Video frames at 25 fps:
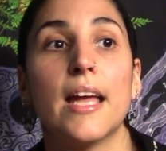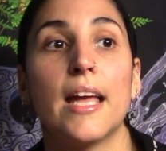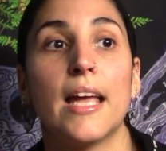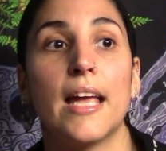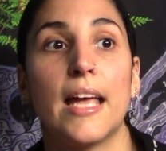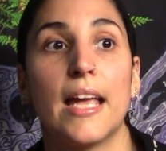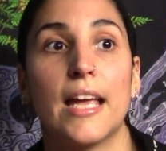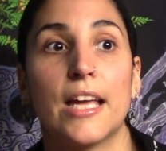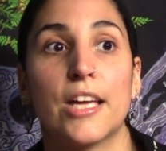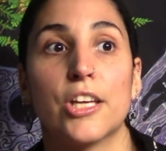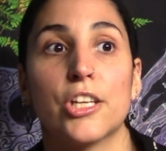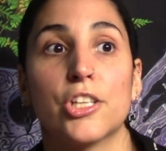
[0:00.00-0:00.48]

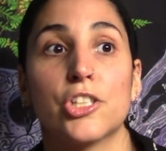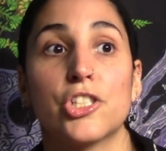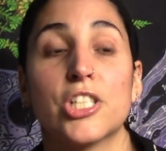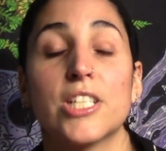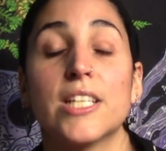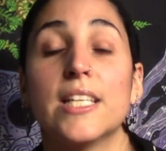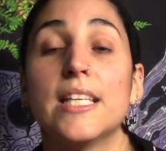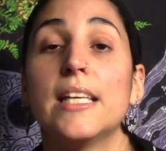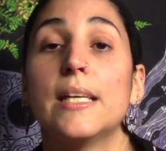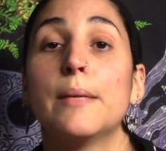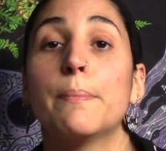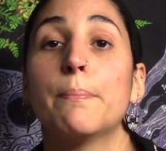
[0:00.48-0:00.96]
and
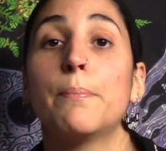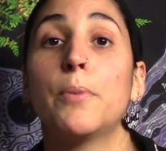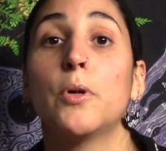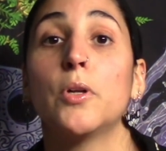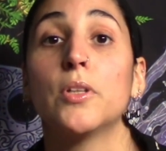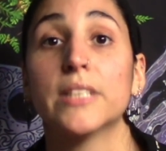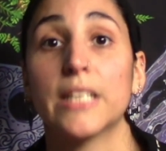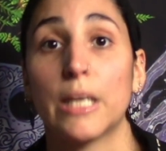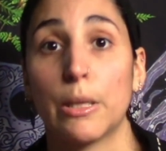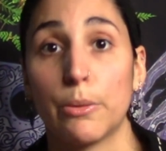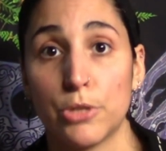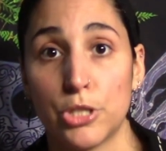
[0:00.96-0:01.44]
she
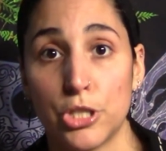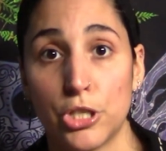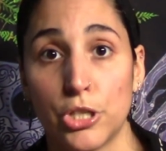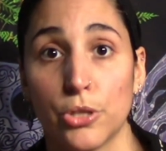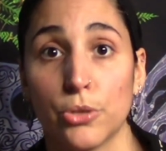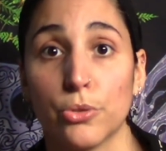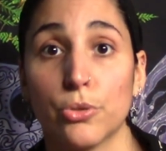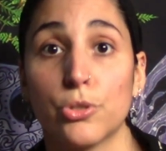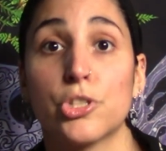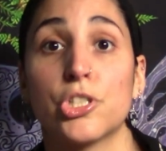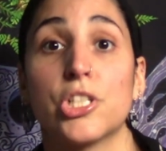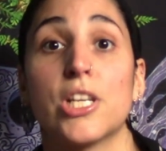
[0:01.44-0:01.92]
pulled out
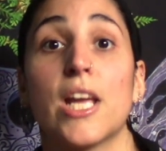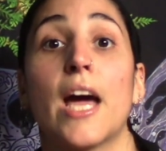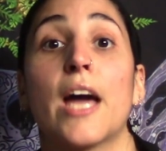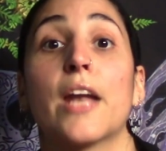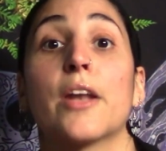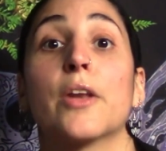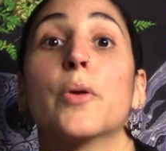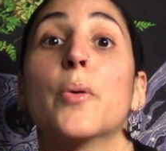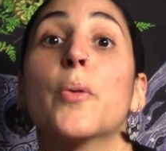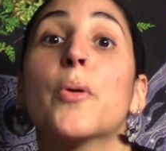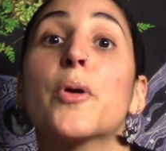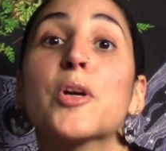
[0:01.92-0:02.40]
two. She had
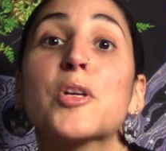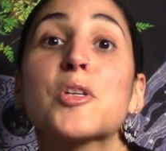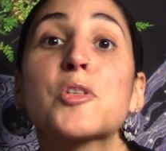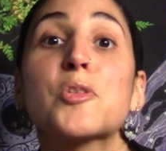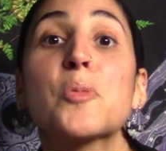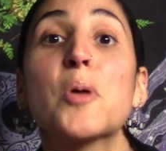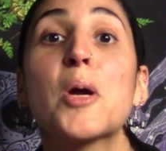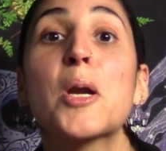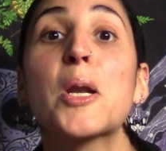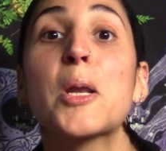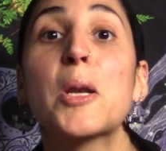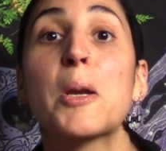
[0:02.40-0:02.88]
an orange
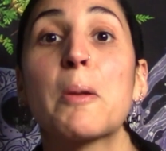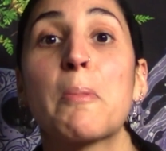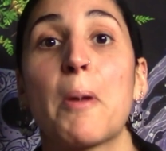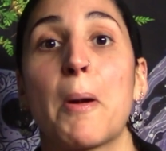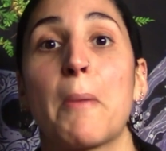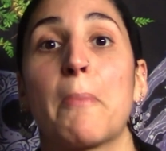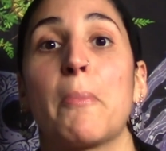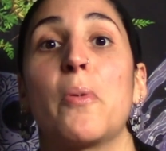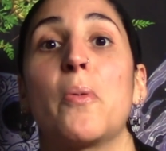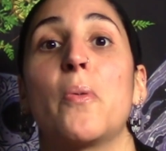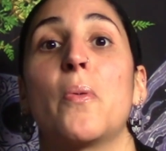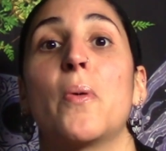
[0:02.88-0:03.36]
one and a
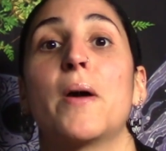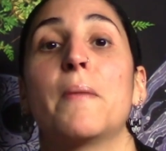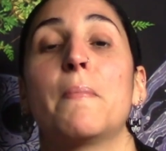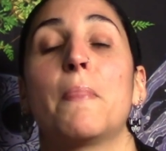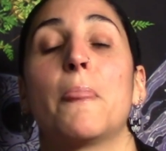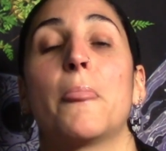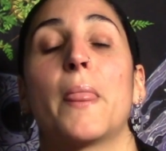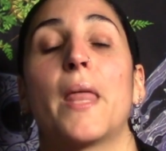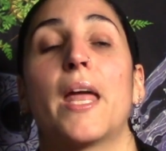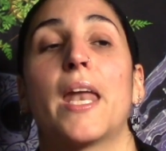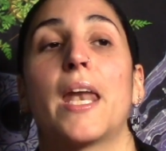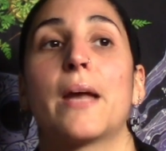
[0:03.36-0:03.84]
purple
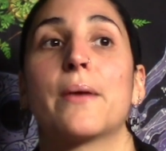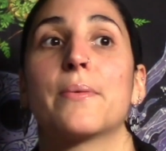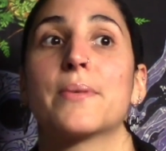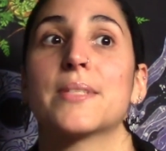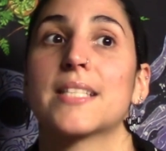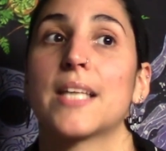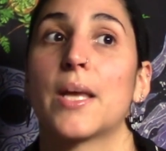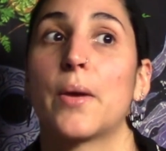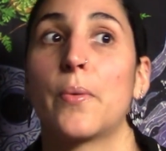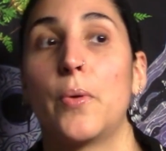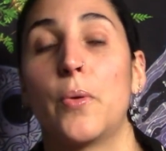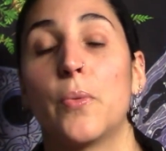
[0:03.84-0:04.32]
one. And I was
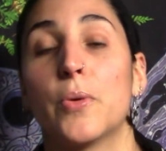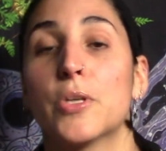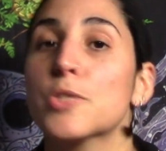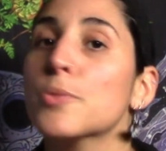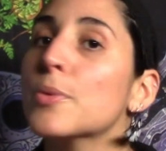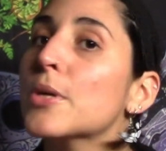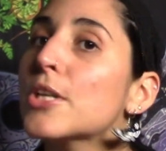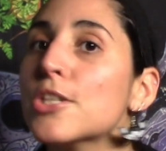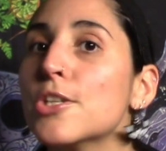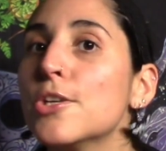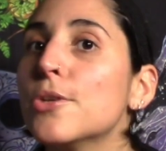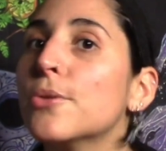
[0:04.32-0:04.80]
like, well, which
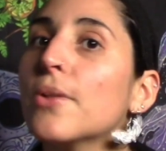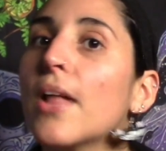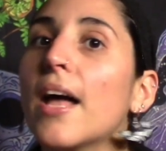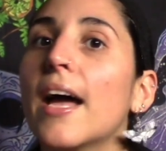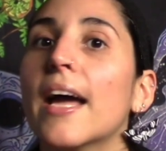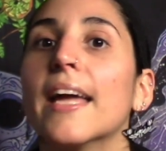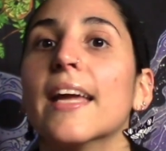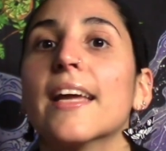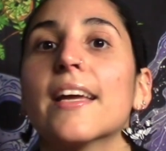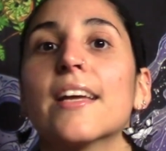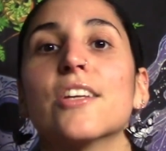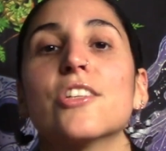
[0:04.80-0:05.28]
one do you
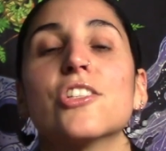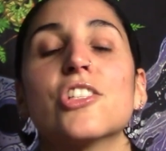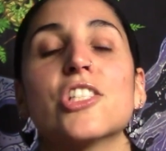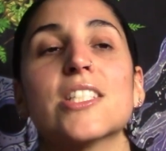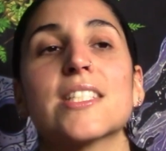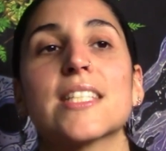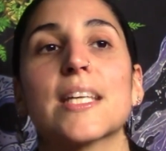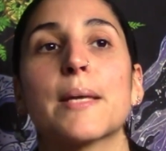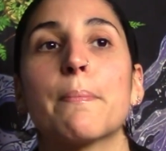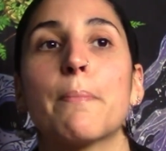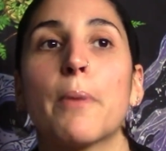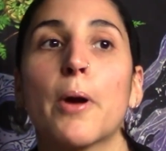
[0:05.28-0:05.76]
like? And
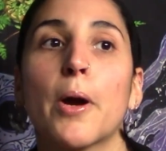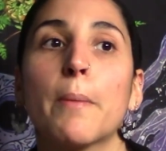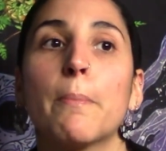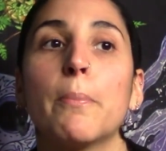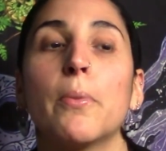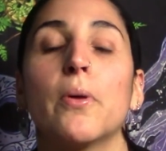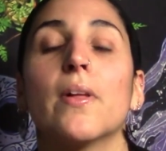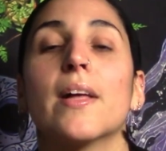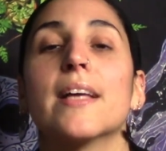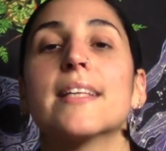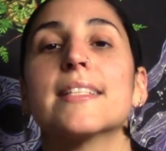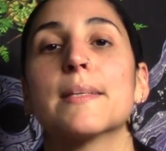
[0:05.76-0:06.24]
she's like,
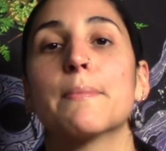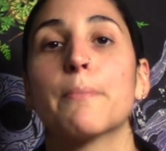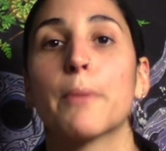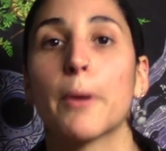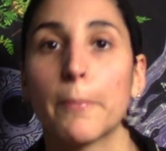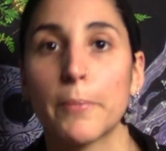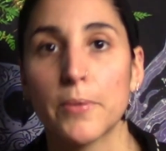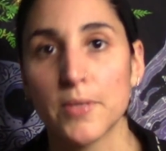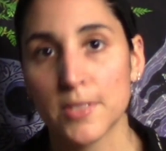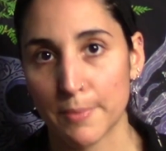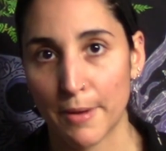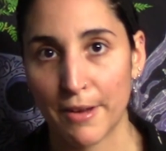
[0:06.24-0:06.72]
purple. I said,
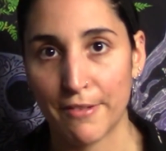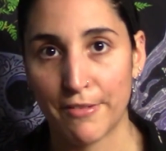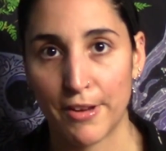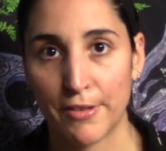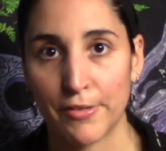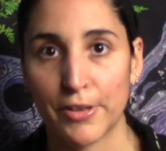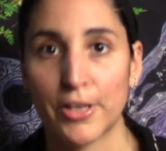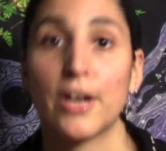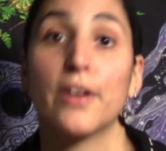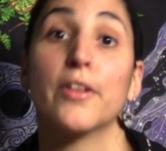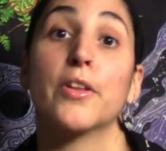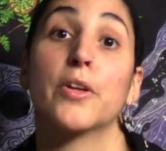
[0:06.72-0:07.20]
purple's my
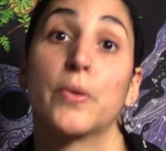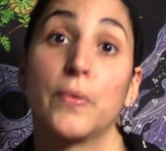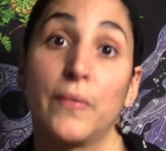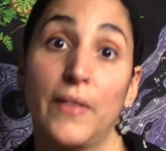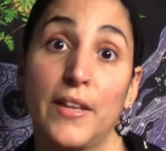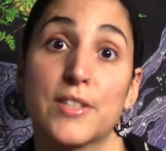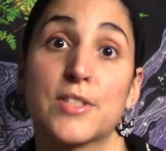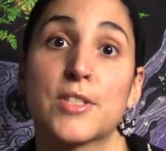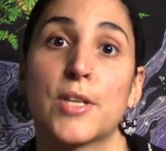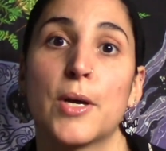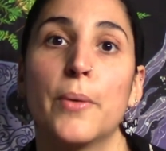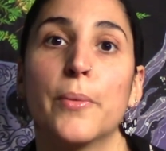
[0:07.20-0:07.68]
favorite color.
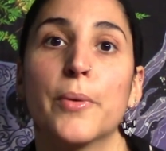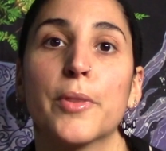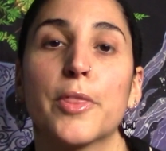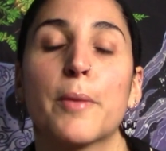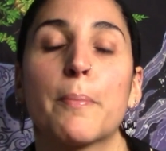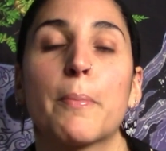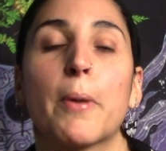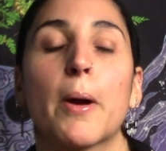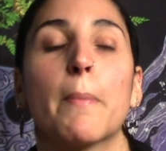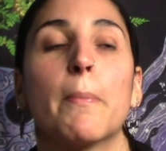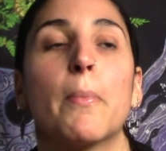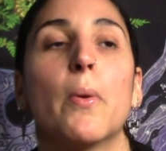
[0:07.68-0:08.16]
Let's go with the
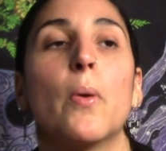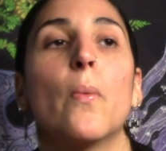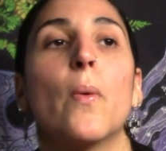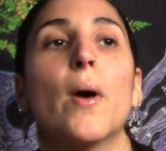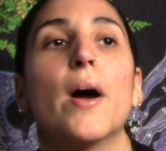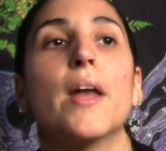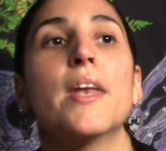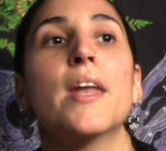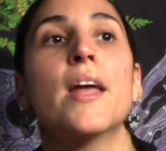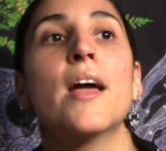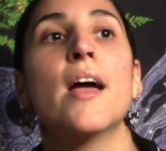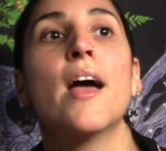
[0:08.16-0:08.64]
purple
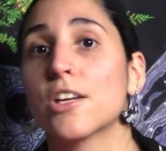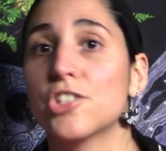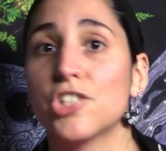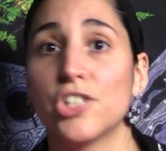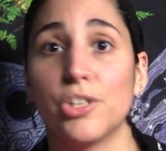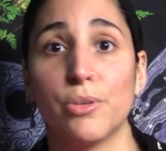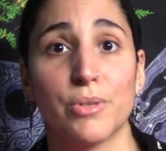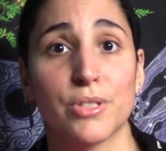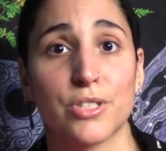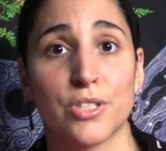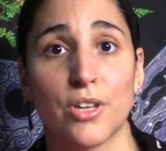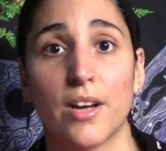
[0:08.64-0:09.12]
one.
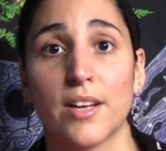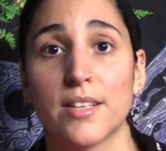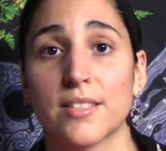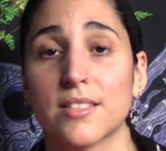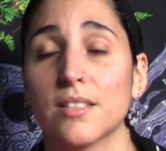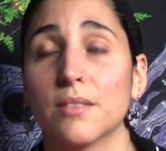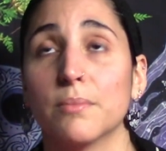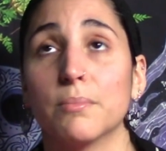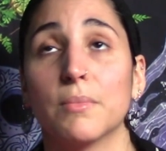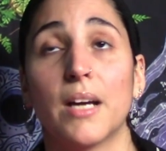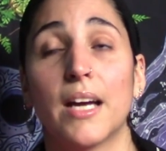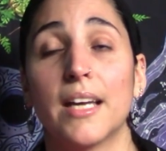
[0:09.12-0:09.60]
She was
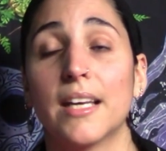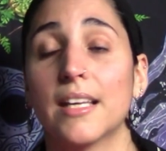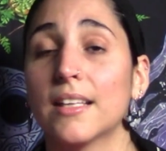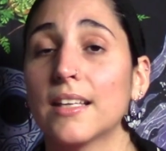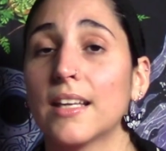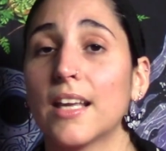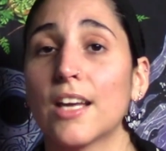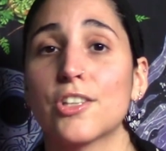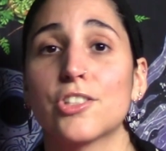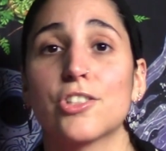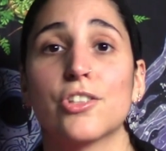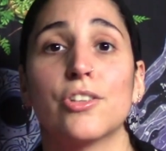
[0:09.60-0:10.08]
awesome. I didn't
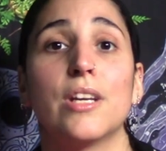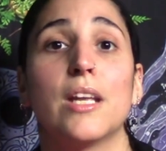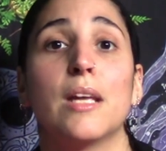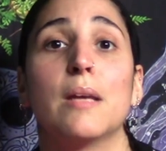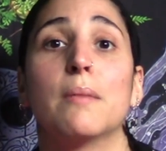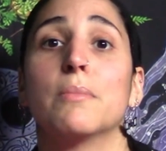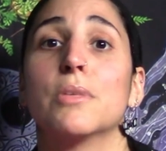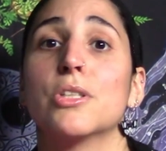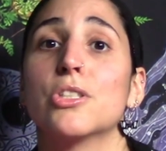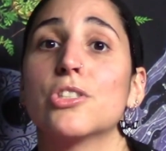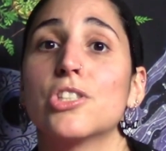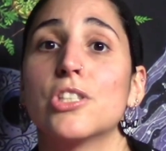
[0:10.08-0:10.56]
catch her
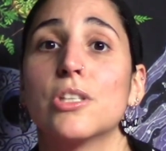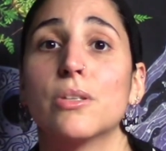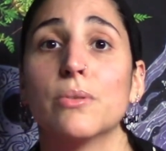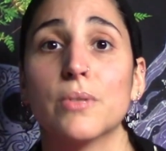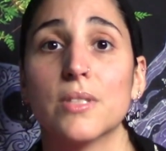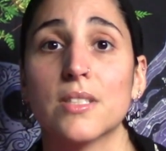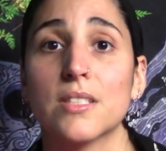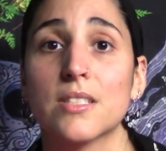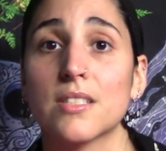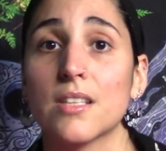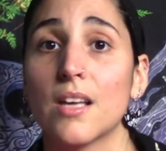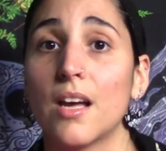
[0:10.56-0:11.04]
name, but she
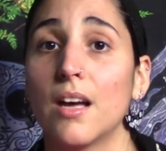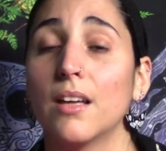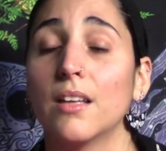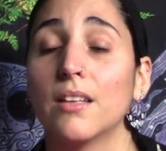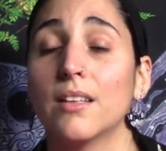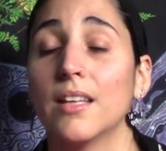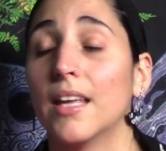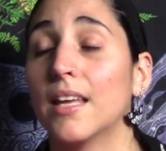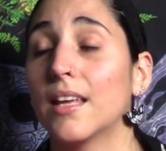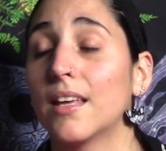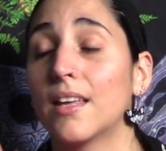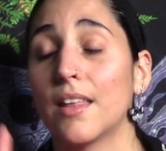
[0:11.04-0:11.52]
was
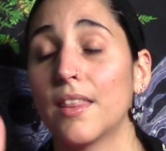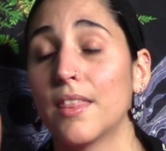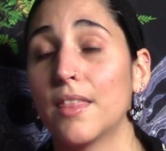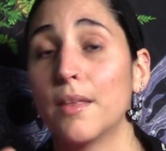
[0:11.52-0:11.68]
like